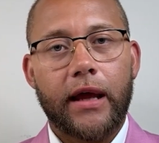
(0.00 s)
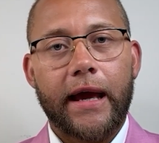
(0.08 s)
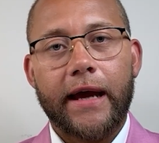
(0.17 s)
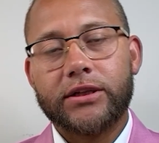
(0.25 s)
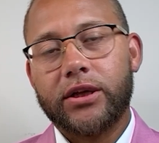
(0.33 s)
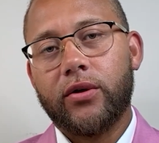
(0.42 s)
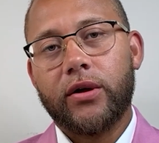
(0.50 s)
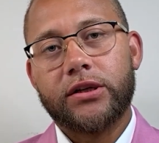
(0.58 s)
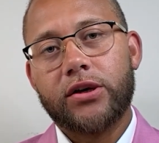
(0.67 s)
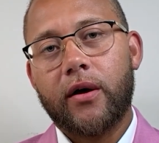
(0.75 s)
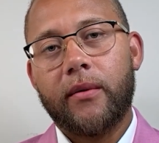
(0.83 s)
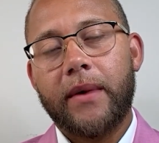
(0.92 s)
like actually on
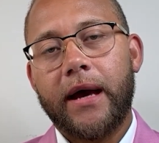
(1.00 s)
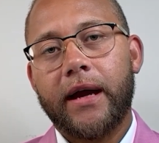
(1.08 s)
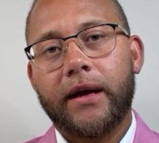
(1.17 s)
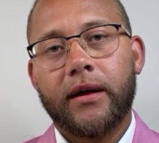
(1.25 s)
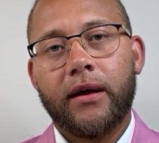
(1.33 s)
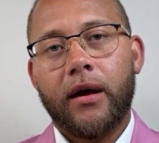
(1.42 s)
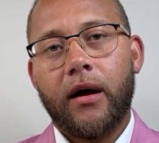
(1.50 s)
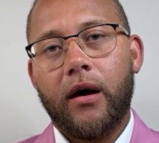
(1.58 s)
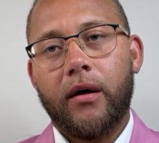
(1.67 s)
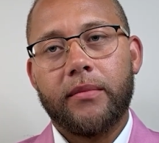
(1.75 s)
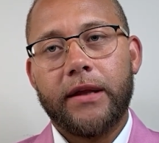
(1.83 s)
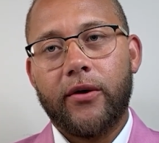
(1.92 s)
the tarmac.
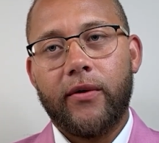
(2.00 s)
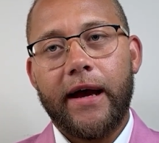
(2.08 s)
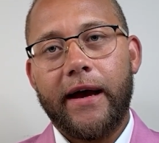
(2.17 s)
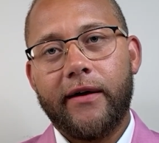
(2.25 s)
They don't